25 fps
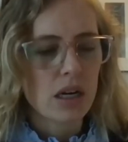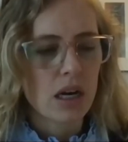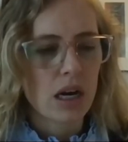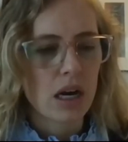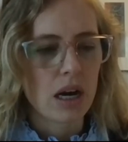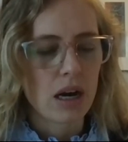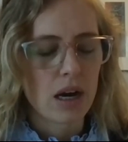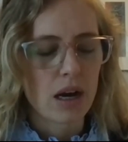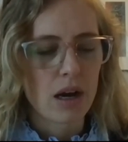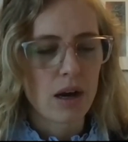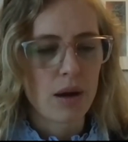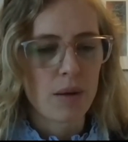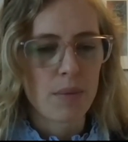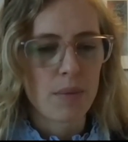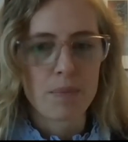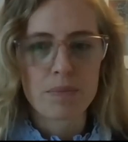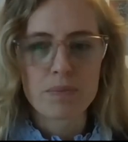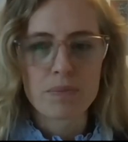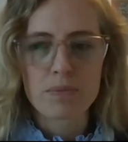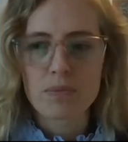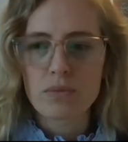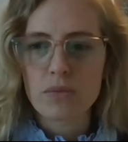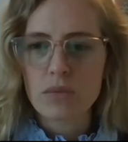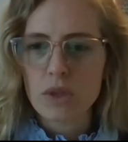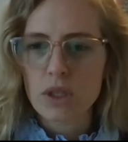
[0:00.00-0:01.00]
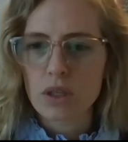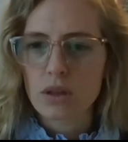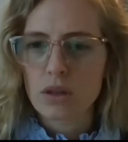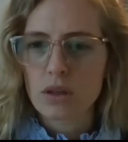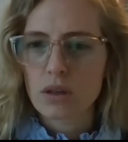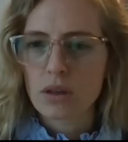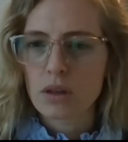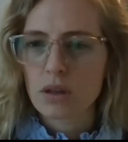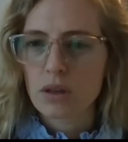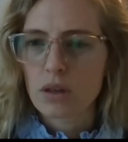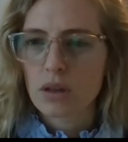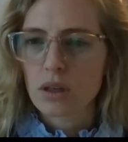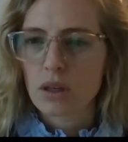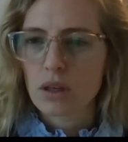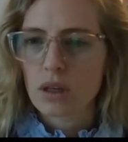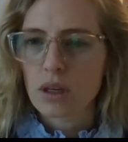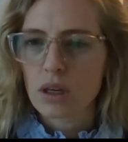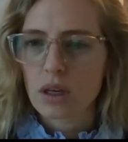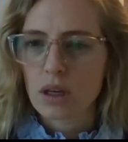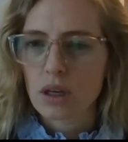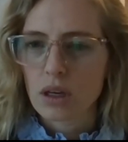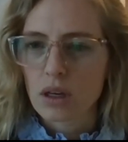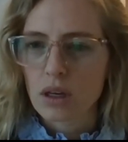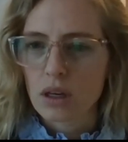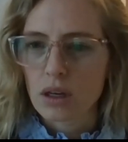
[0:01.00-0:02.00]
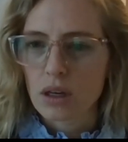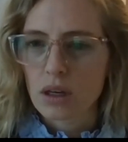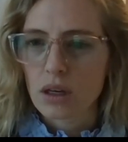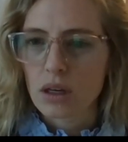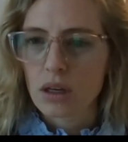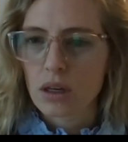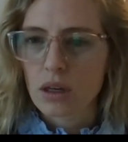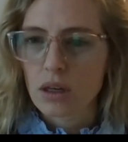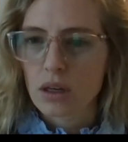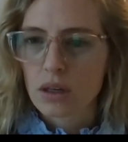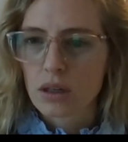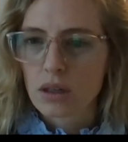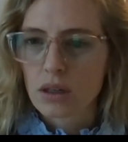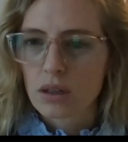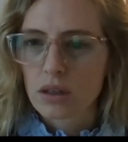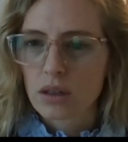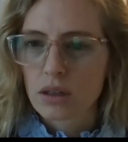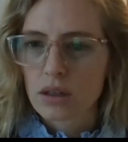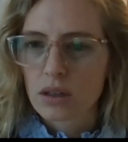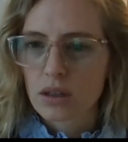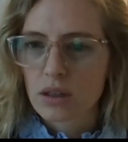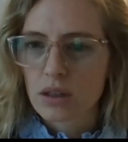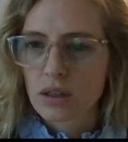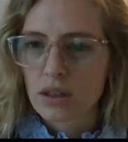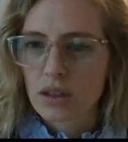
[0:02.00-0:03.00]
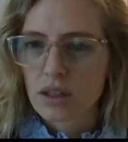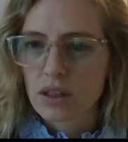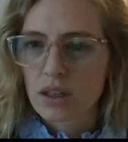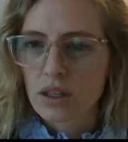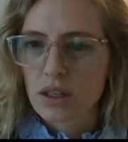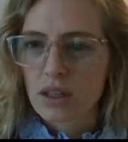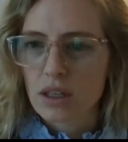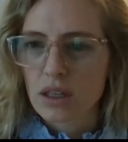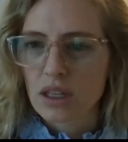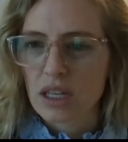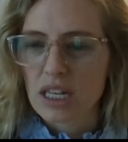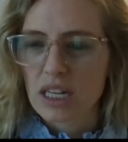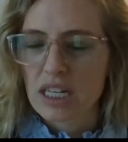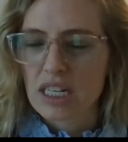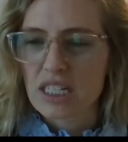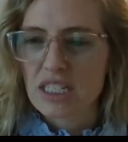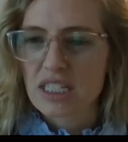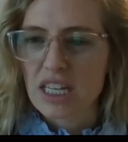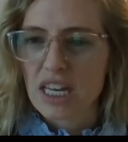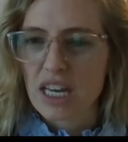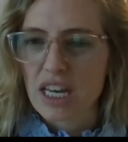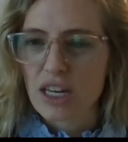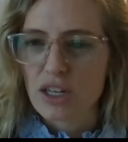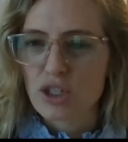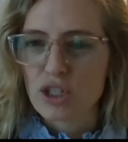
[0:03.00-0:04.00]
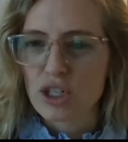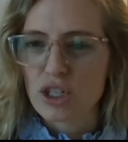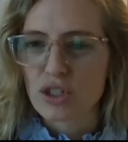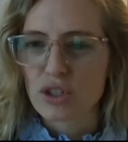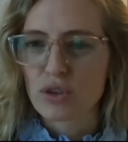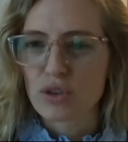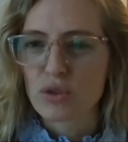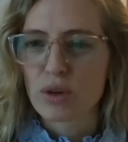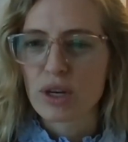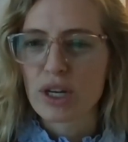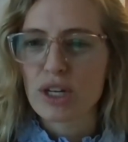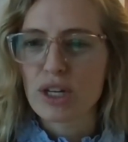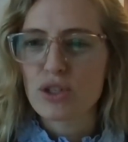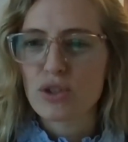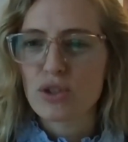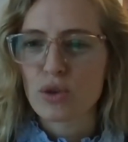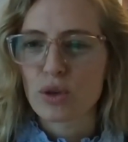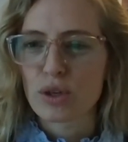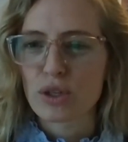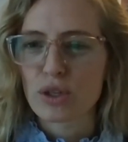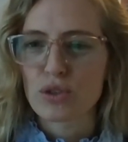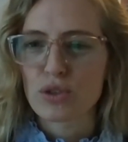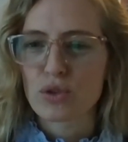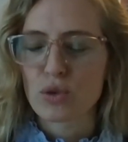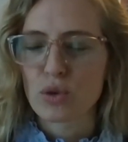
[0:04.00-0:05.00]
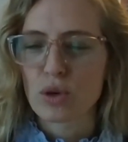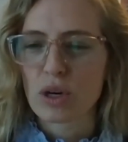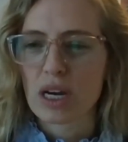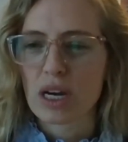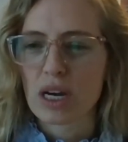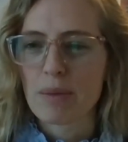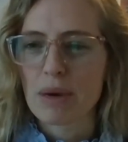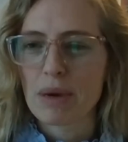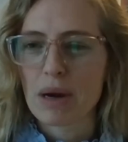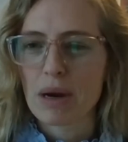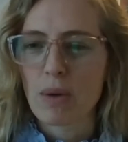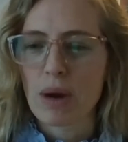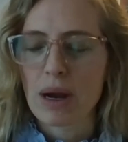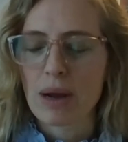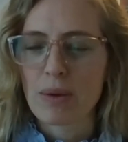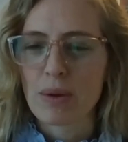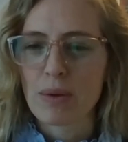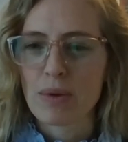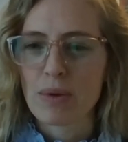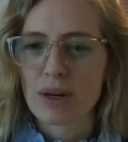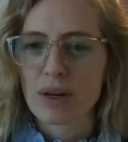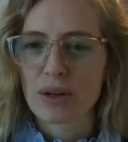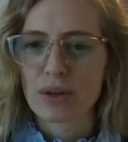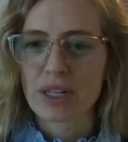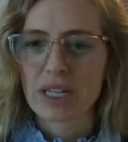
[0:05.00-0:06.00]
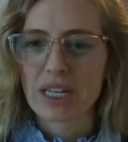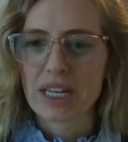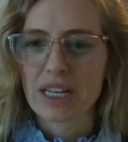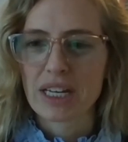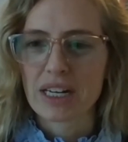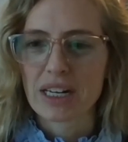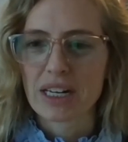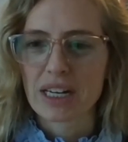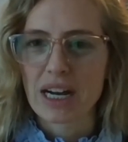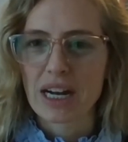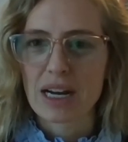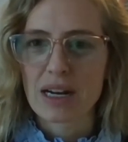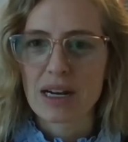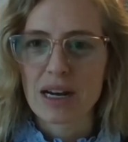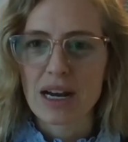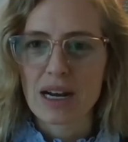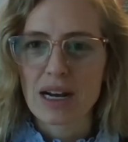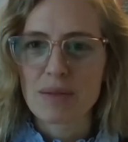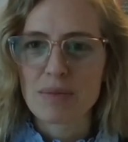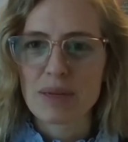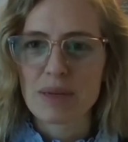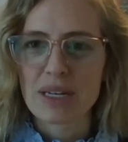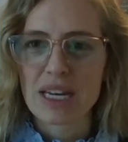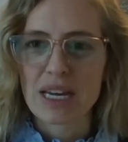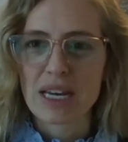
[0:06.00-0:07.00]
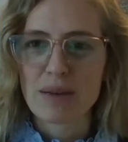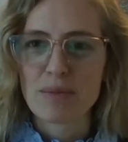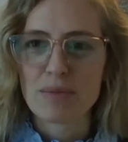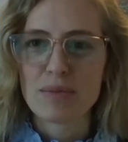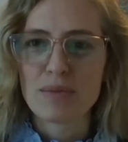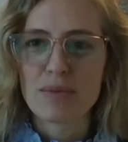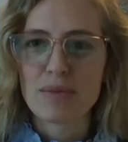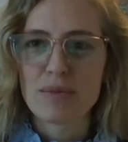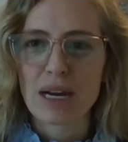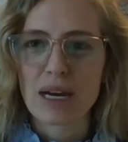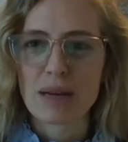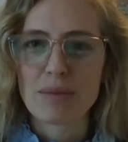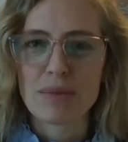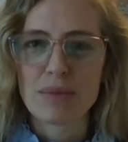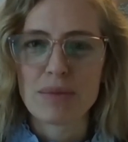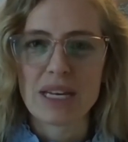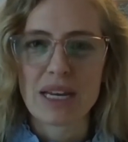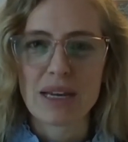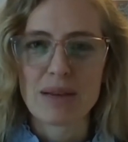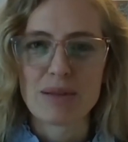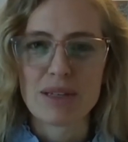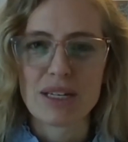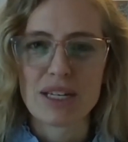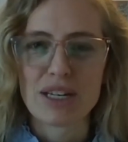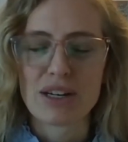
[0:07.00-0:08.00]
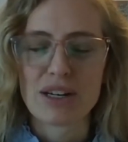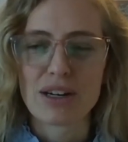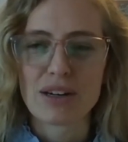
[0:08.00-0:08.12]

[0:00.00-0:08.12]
Um, uh, Lenny saying she has a great short story about why we want organic. I, would be game. I'd be game. Yeah.